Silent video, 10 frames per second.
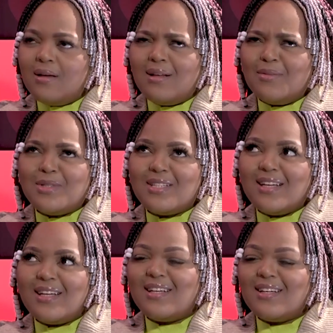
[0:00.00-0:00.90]
I'm just
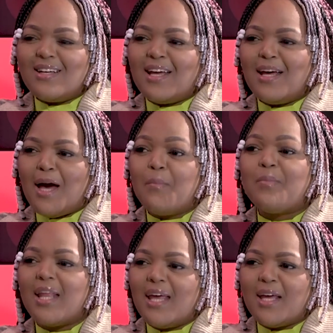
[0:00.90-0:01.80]
like, okay, I'm
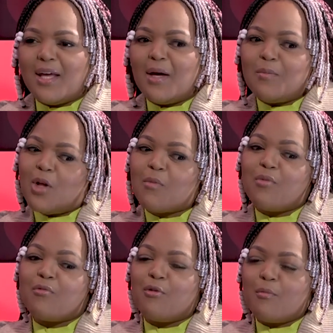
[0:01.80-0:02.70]
playing, I'm not
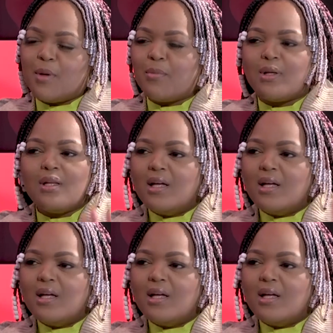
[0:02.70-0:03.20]
performing, but